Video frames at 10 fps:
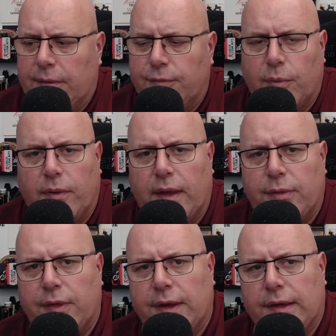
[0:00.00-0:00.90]
for what they
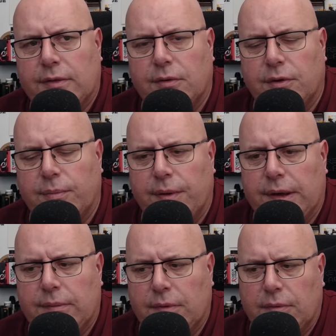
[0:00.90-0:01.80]
think it's going
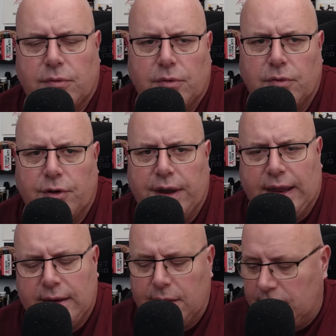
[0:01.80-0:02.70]
to
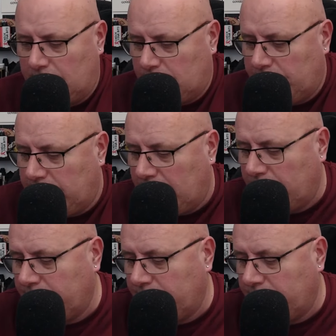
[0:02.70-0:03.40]
need. So we'll turn it off